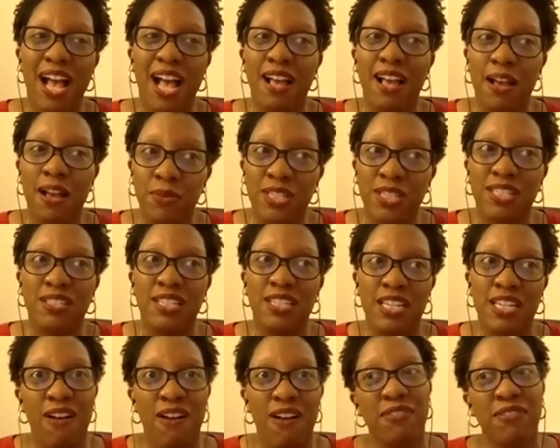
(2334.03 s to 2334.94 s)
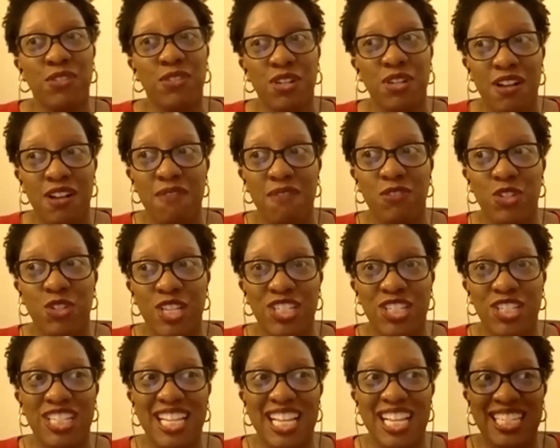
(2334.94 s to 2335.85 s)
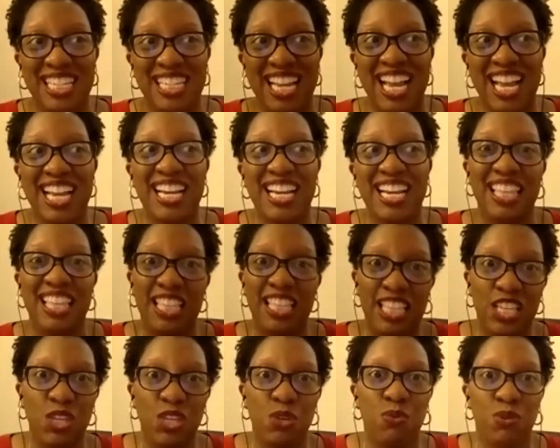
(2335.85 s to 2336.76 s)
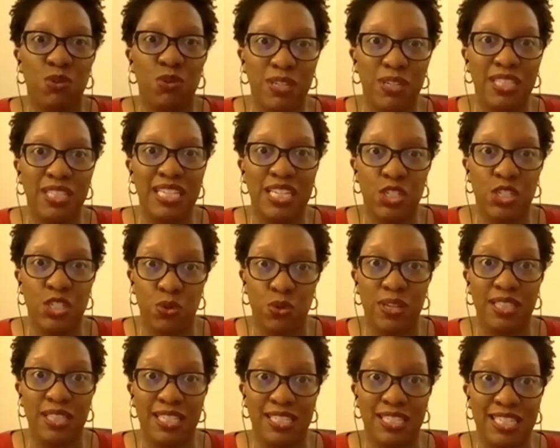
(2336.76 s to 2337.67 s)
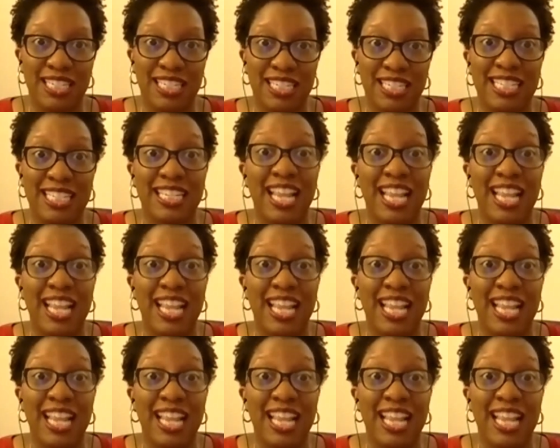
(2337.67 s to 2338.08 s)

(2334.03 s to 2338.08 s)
I was, after our conversation last night, I think that you would really enjoy listening to this.